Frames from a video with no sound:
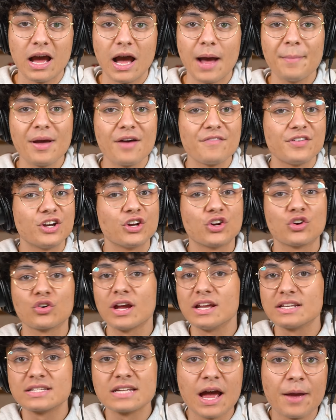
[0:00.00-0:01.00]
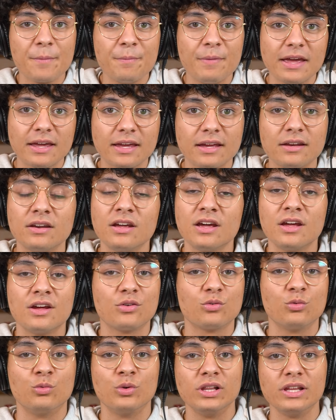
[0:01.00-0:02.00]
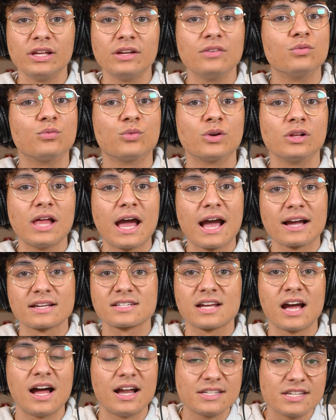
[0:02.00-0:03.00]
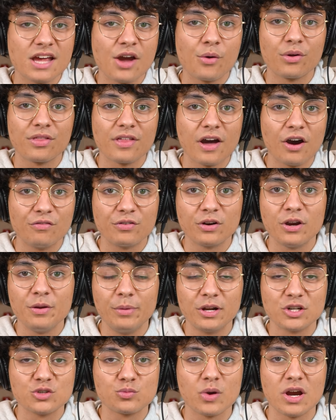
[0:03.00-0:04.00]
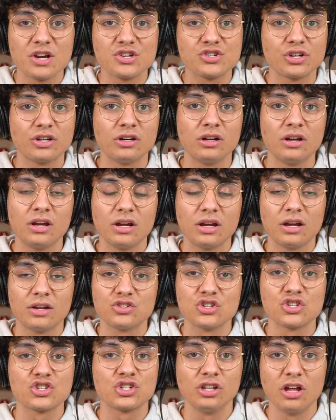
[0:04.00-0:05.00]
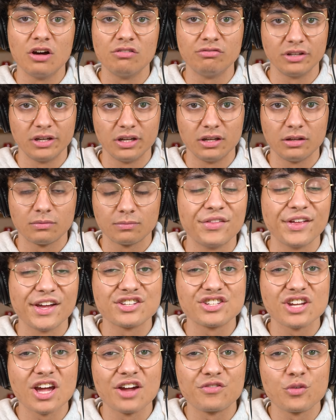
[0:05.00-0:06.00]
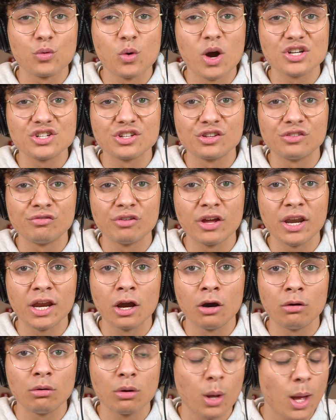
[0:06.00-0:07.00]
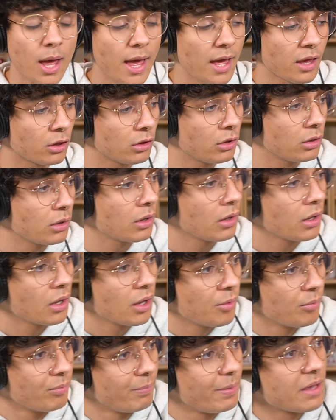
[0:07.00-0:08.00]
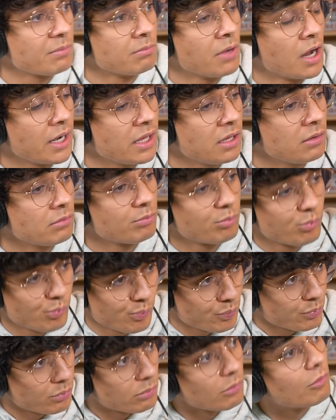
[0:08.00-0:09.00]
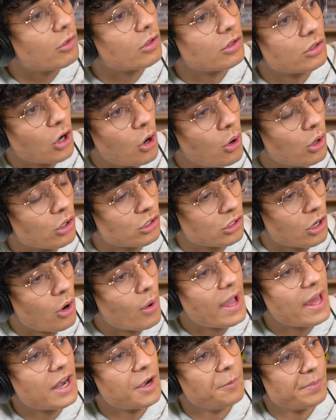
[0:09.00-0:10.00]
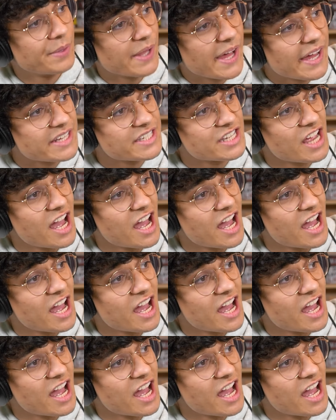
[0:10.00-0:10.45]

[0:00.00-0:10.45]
I'm having a great time making really relaxed content without very much pressure. Just loving it. Thanks again for watching the video. Hey, Big Money, go ahead and play us